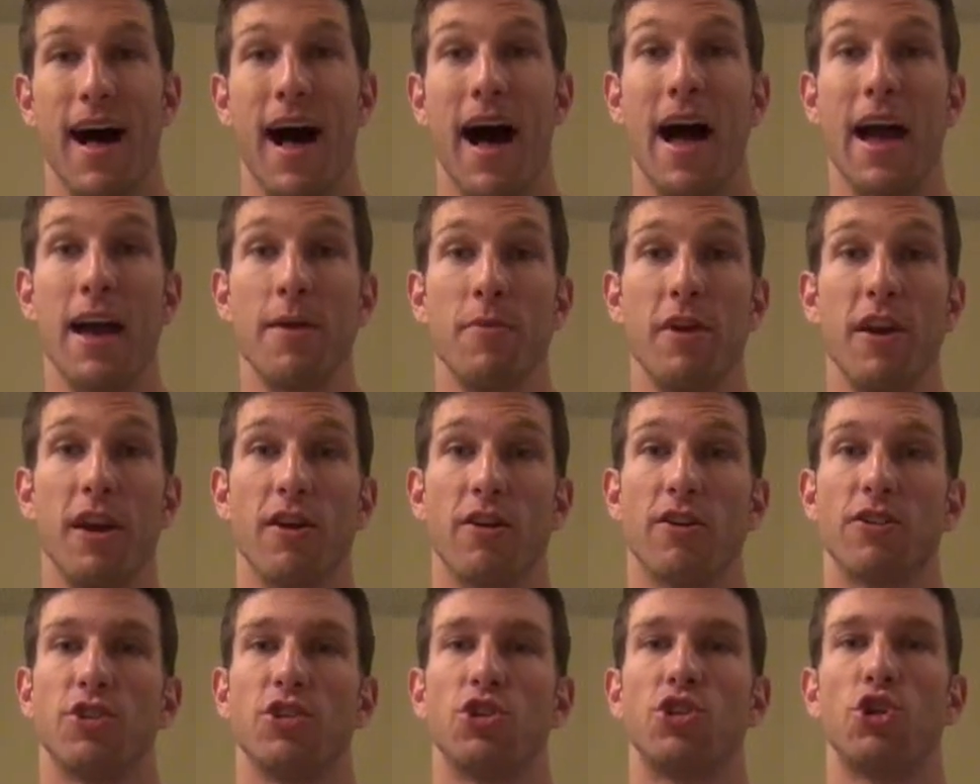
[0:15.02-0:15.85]
I am
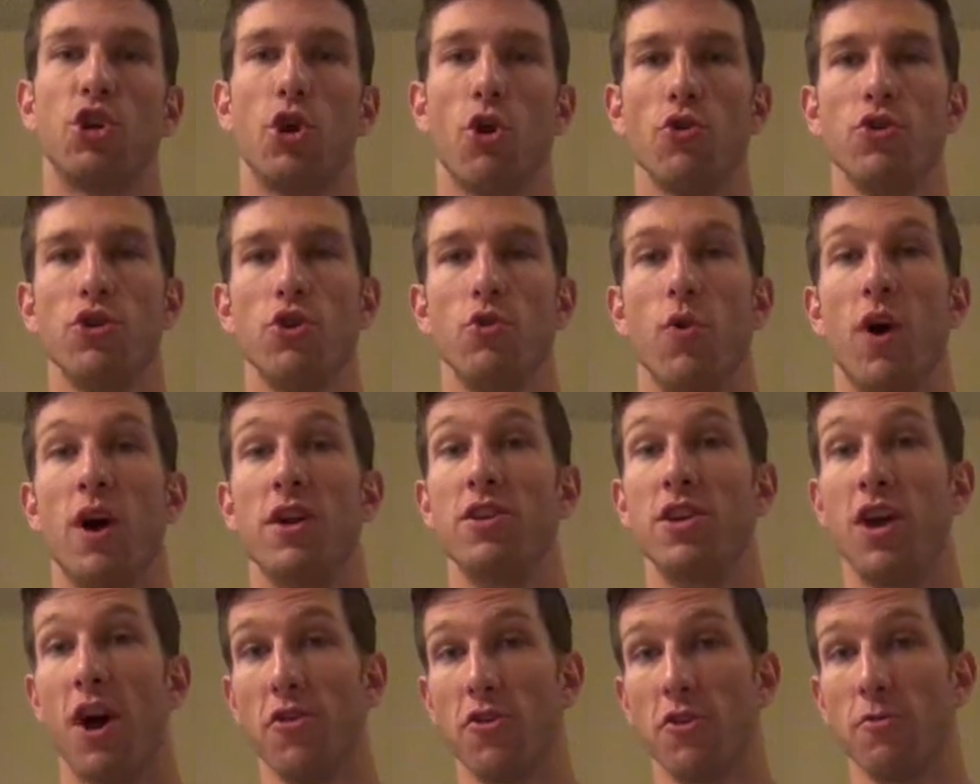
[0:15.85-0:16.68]
here to show you
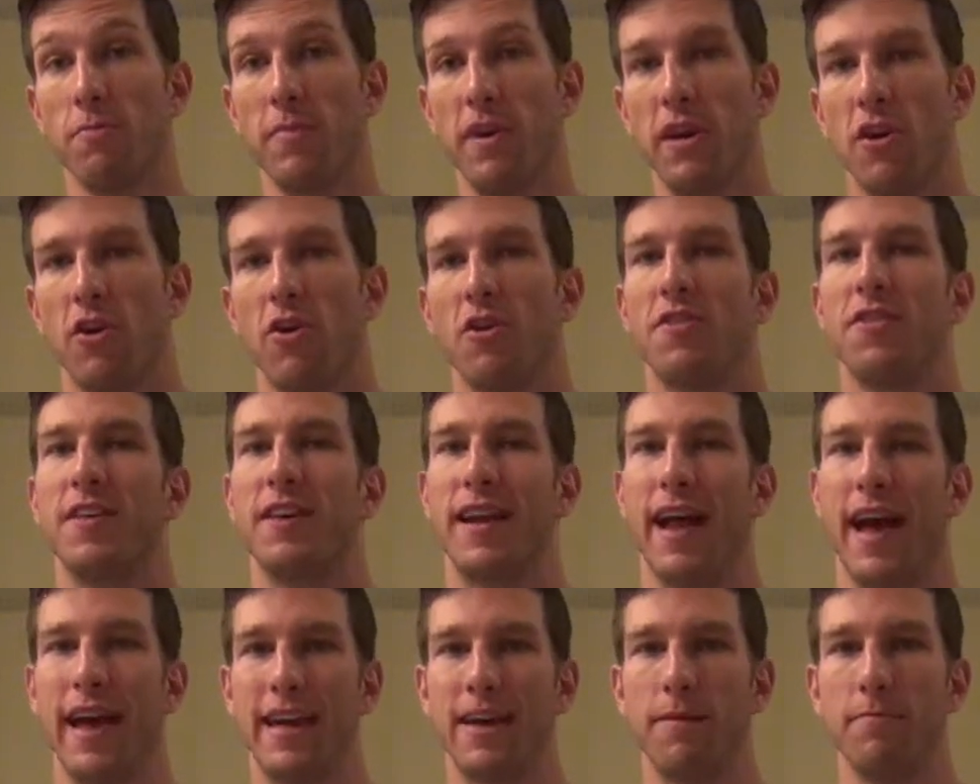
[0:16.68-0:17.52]
another meal
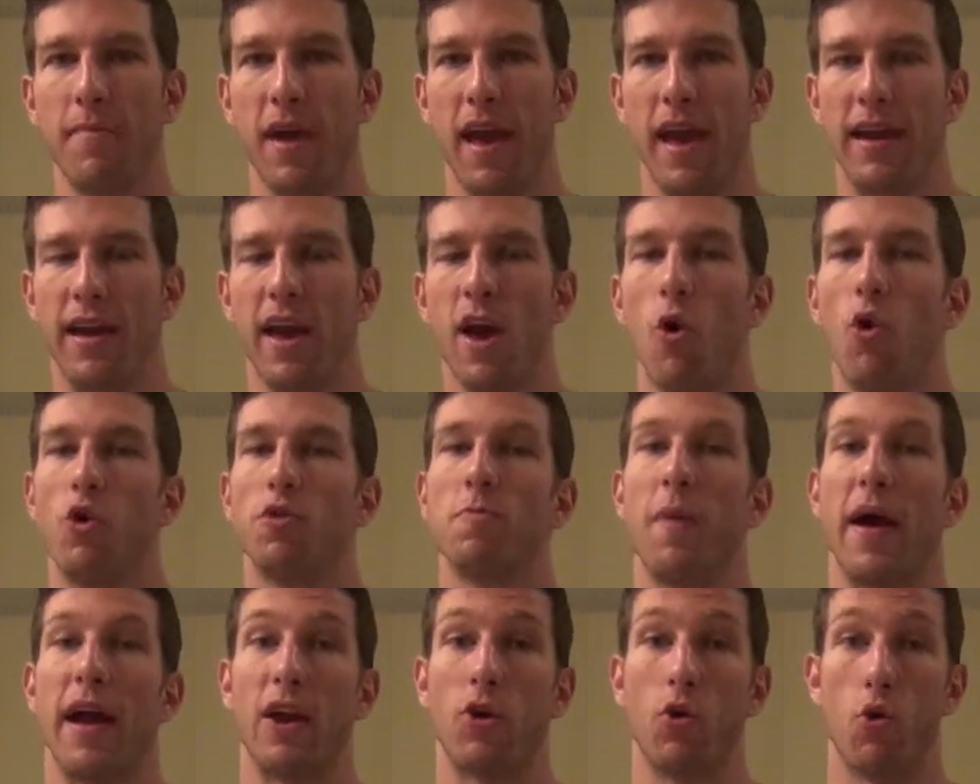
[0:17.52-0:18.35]
that I can make
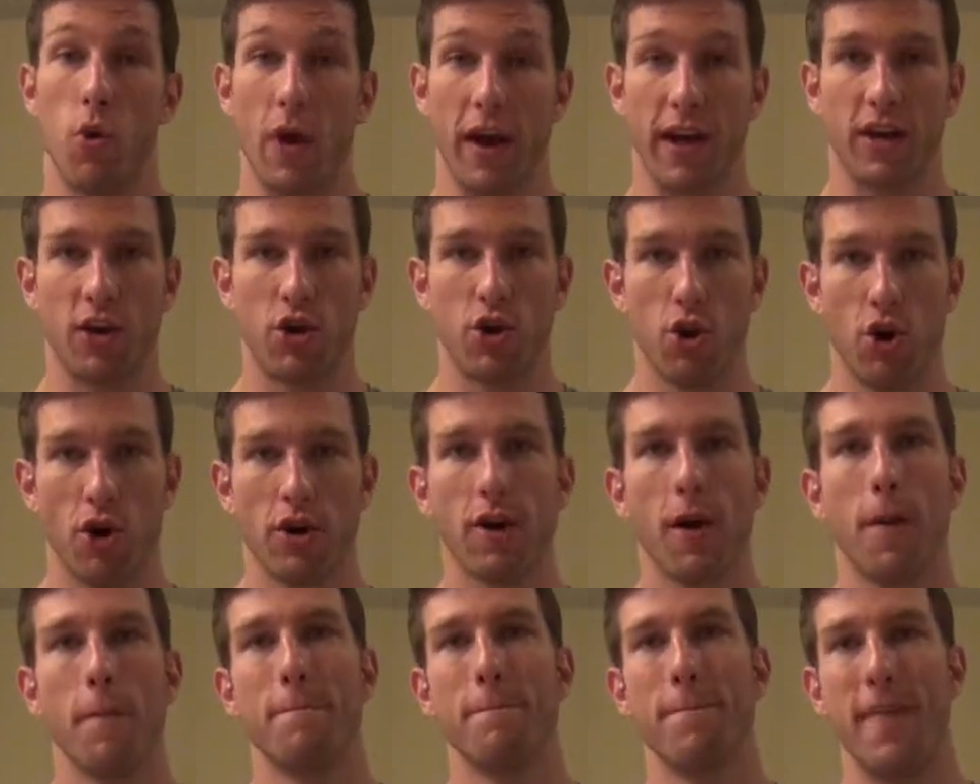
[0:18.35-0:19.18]
with my quick
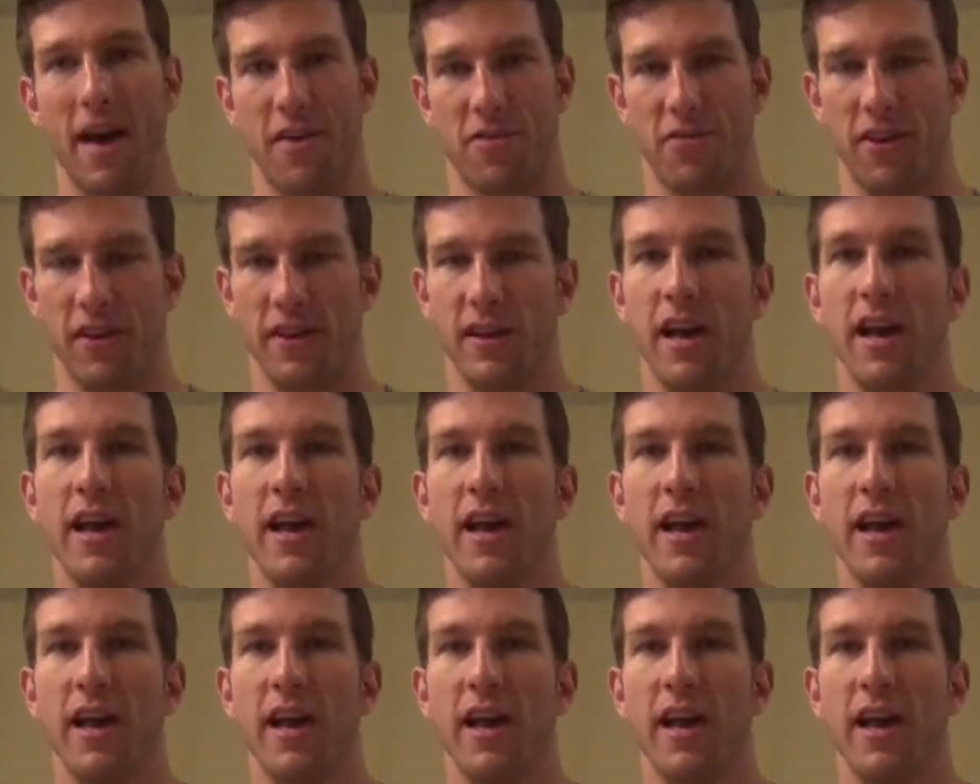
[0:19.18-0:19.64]
cook method.